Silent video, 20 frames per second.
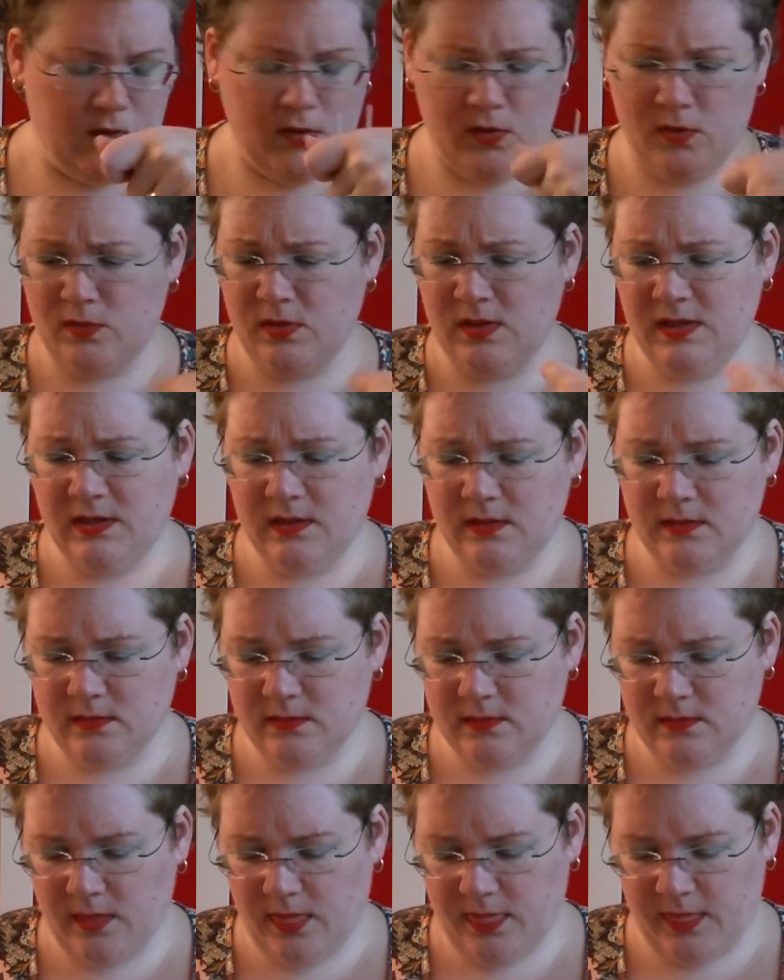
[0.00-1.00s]
only
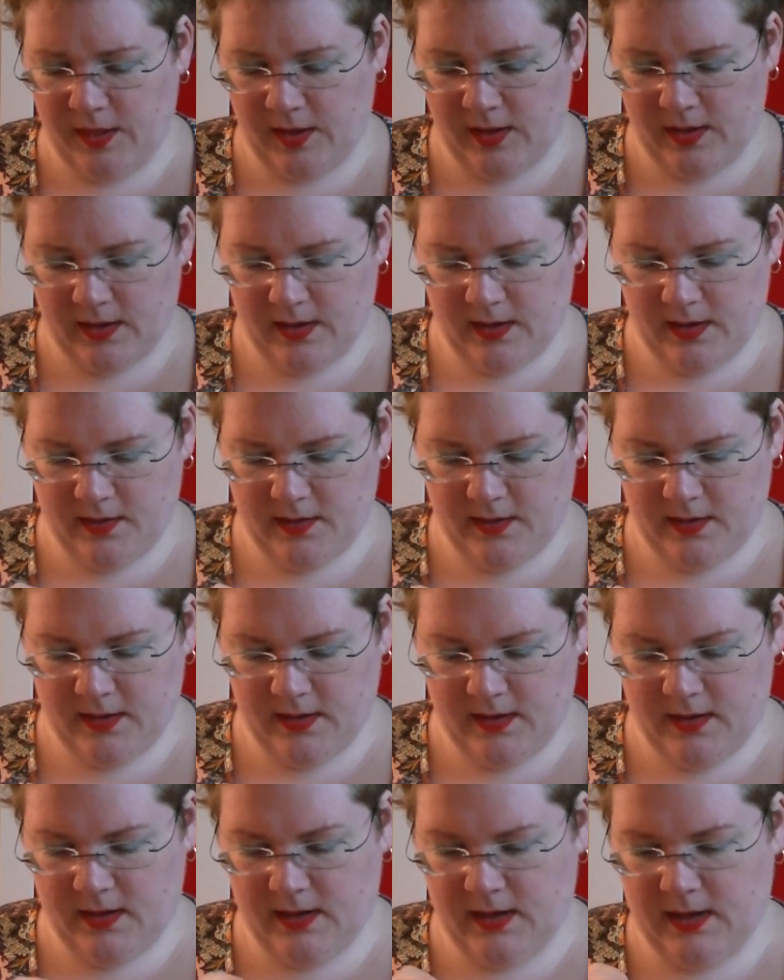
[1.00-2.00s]
thing
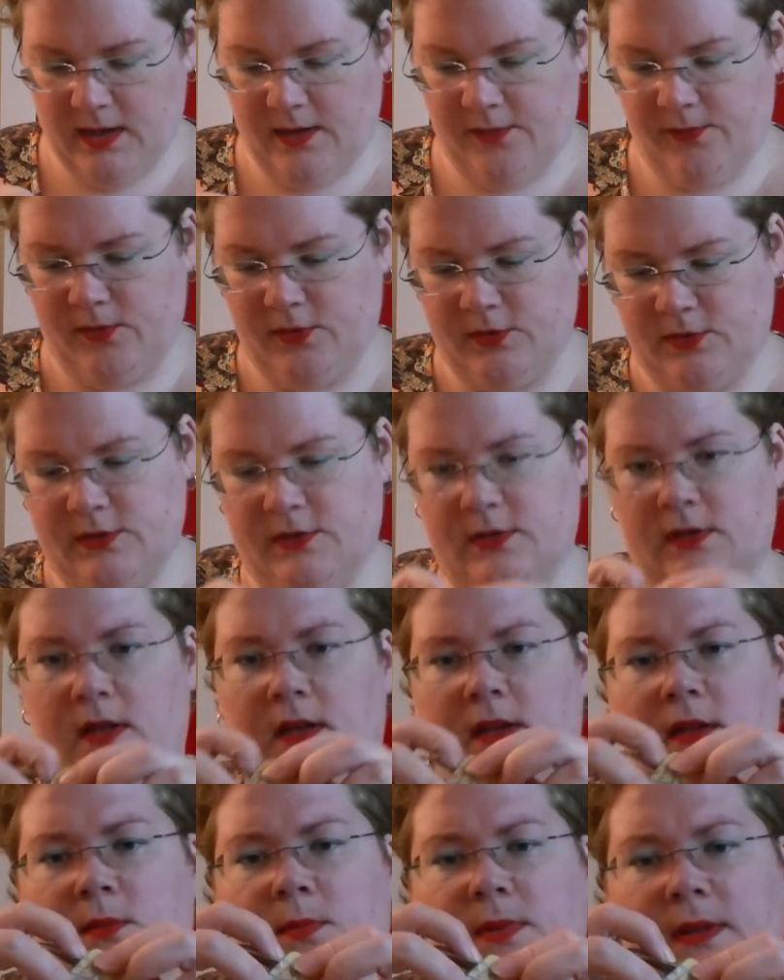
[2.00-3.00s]
I was a
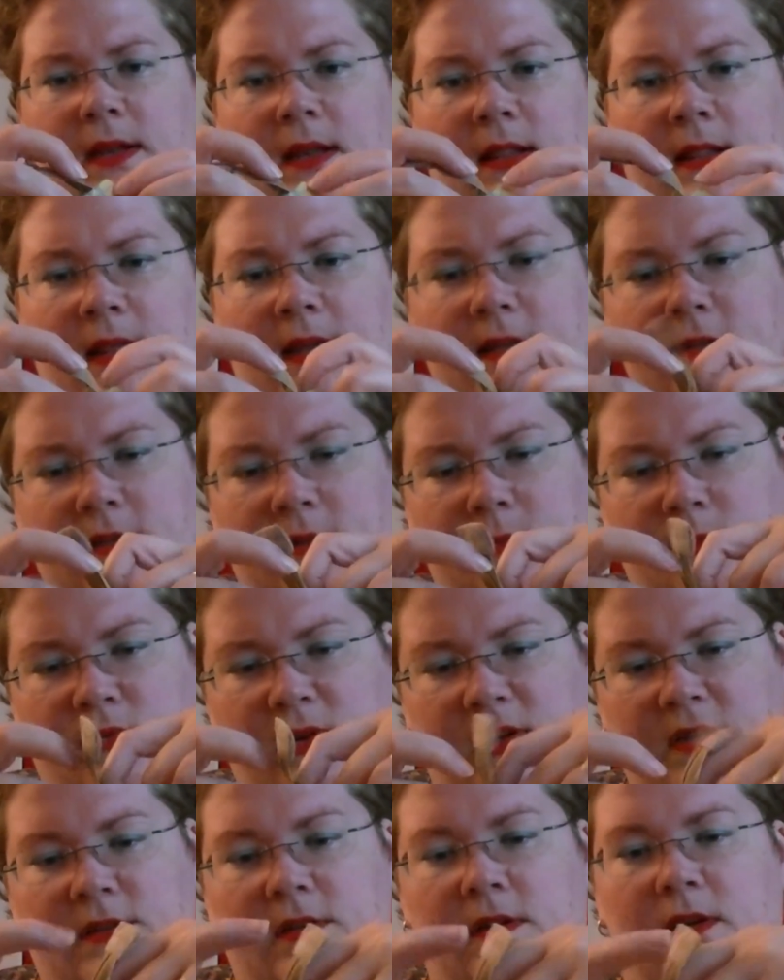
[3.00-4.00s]
little bit less impressed